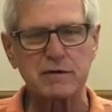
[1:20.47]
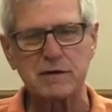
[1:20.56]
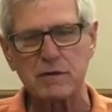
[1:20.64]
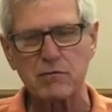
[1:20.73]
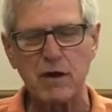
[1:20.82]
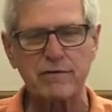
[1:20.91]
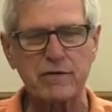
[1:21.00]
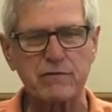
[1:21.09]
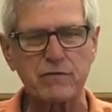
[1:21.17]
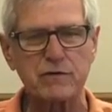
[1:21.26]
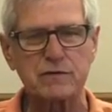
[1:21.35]
who I've
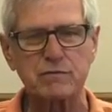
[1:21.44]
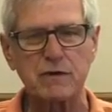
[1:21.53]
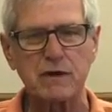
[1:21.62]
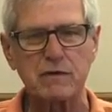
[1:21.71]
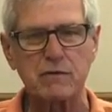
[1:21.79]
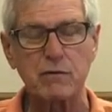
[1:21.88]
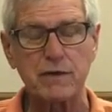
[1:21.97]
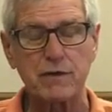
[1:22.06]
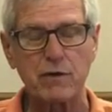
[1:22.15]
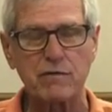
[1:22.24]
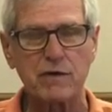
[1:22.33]
conversed with
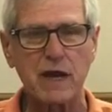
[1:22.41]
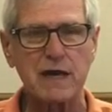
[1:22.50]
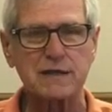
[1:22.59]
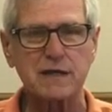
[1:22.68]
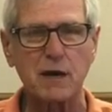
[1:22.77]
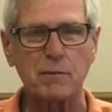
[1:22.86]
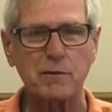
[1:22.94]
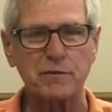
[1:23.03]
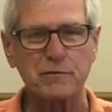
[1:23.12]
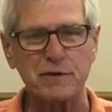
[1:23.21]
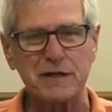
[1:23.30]
over the last couple,
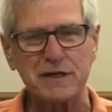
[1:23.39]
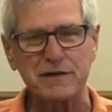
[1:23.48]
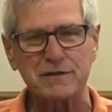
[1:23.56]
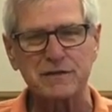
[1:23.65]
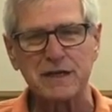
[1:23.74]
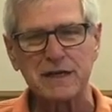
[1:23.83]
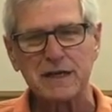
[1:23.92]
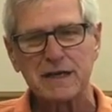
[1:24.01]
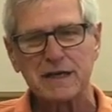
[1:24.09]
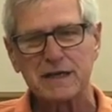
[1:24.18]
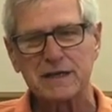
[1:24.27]
3 years,
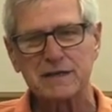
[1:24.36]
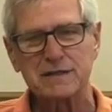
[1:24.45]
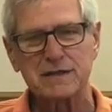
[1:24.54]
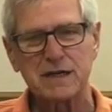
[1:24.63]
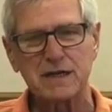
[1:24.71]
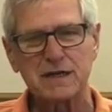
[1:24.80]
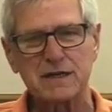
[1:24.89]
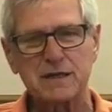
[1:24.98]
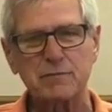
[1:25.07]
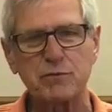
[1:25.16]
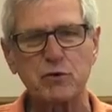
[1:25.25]
is
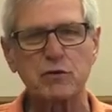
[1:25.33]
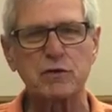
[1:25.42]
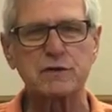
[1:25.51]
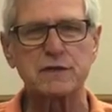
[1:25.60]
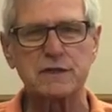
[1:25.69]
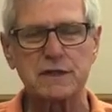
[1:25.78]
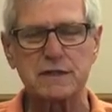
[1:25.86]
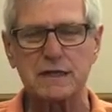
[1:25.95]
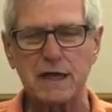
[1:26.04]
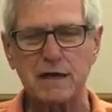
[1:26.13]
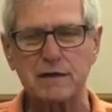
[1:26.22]
that Buehler's is in
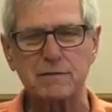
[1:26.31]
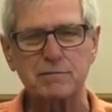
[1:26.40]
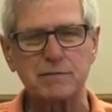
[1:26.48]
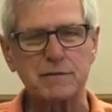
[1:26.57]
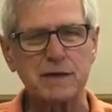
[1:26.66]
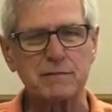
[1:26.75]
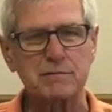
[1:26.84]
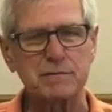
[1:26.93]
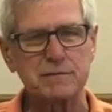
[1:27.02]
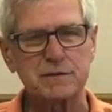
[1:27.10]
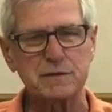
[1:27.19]
town,
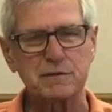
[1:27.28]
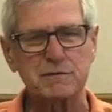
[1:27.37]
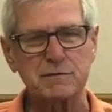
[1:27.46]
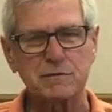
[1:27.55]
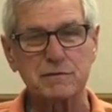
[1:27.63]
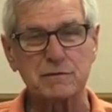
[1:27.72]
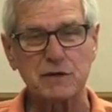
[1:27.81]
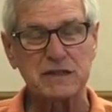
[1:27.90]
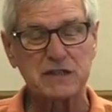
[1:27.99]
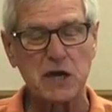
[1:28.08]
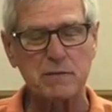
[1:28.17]
or
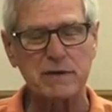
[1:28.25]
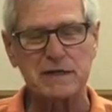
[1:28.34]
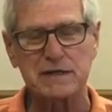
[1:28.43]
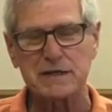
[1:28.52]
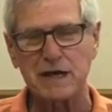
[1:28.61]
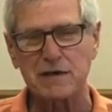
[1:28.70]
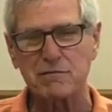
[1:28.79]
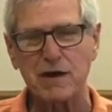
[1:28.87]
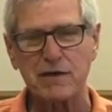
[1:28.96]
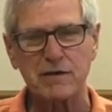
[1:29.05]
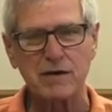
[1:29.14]
it's coming to town,
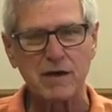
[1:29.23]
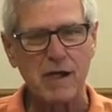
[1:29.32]
rather.